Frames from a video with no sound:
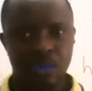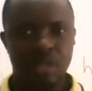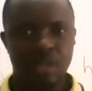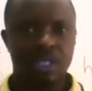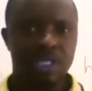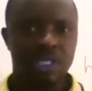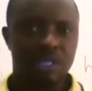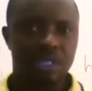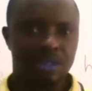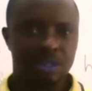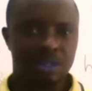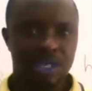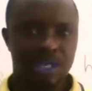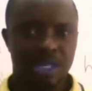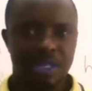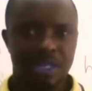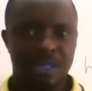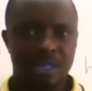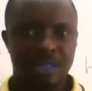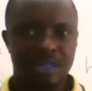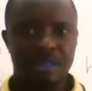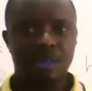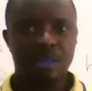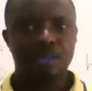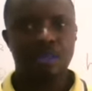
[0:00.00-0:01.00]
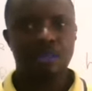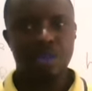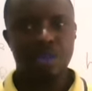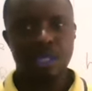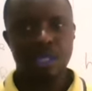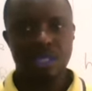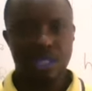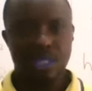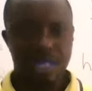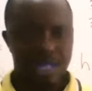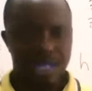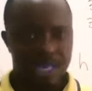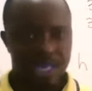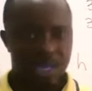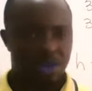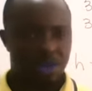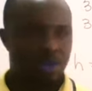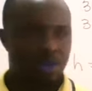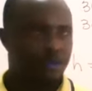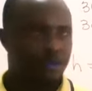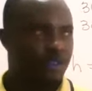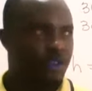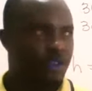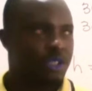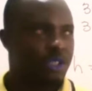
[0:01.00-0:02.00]
Until then, please take care
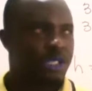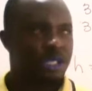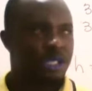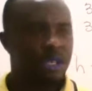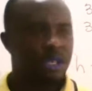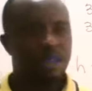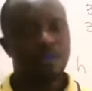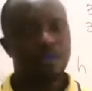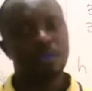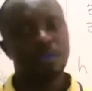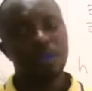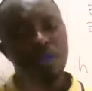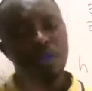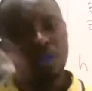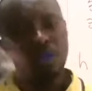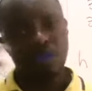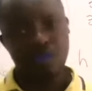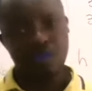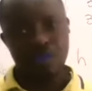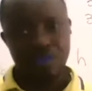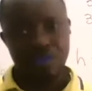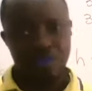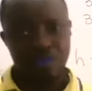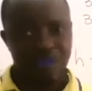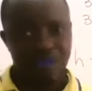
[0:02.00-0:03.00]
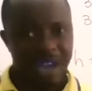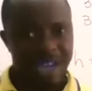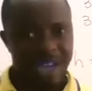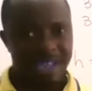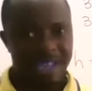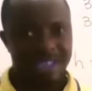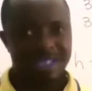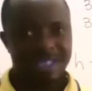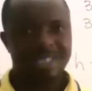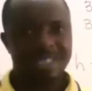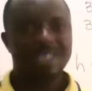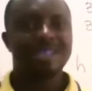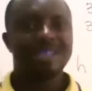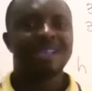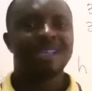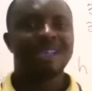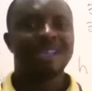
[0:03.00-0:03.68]
of yourself, revise,